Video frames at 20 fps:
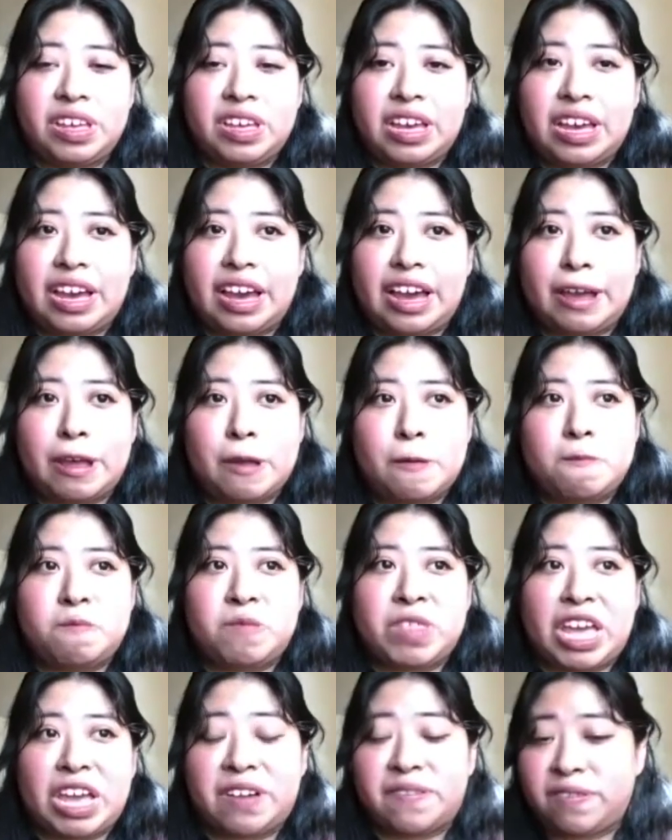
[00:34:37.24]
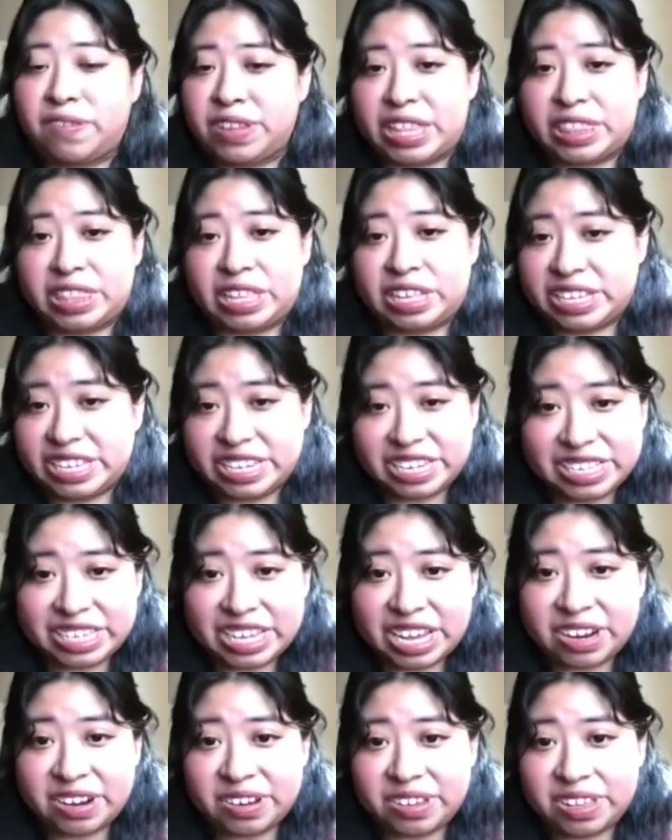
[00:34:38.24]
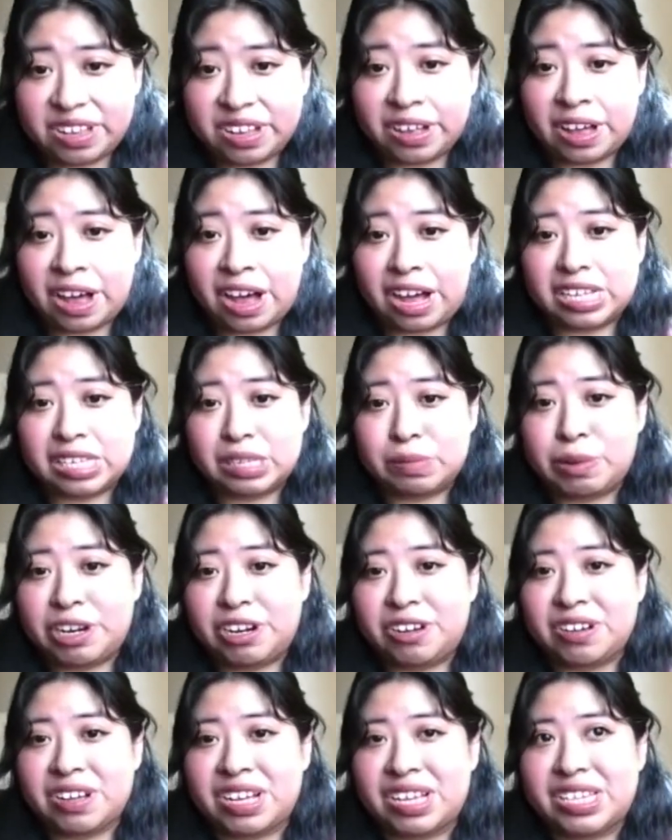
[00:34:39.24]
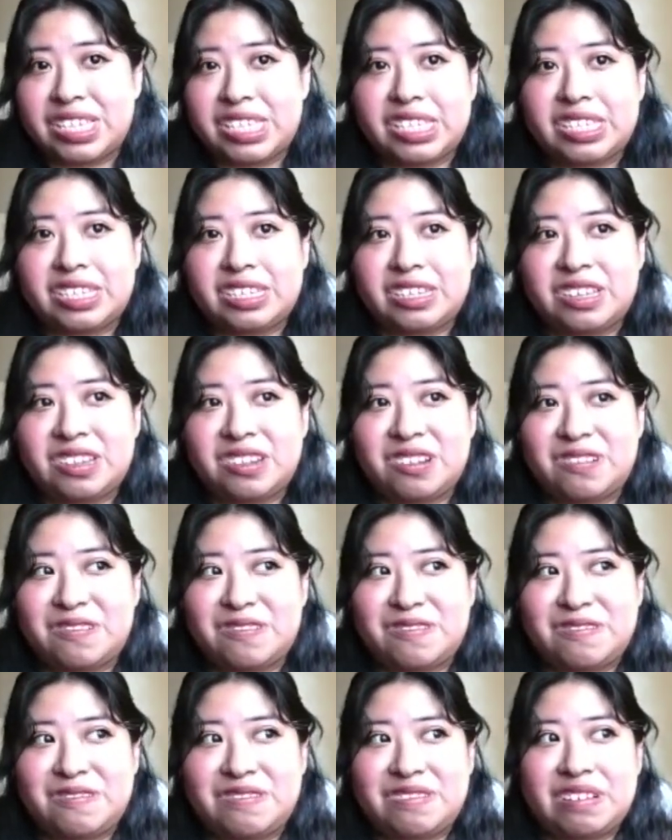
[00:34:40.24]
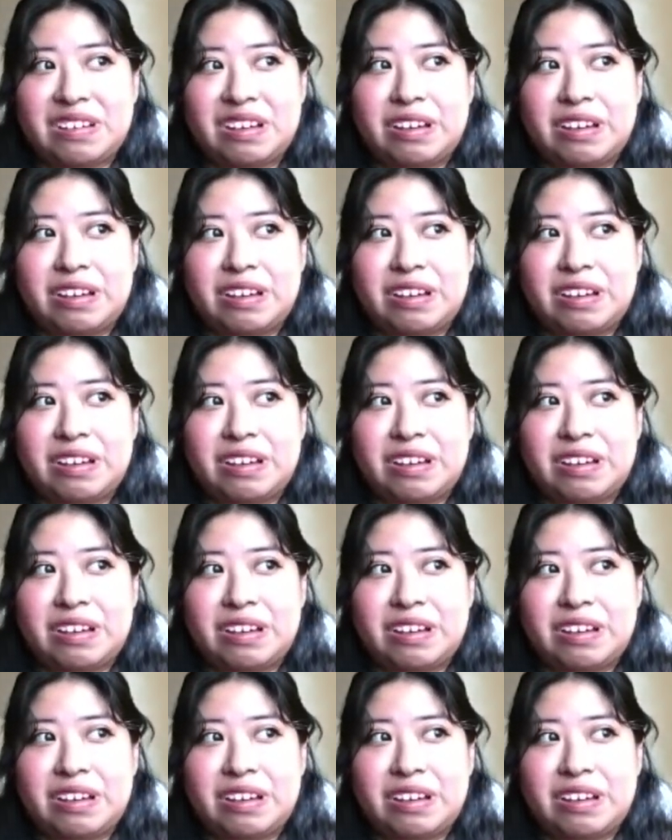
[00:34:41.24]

I'm thankful that they didn't take her to the hospital, because, you know,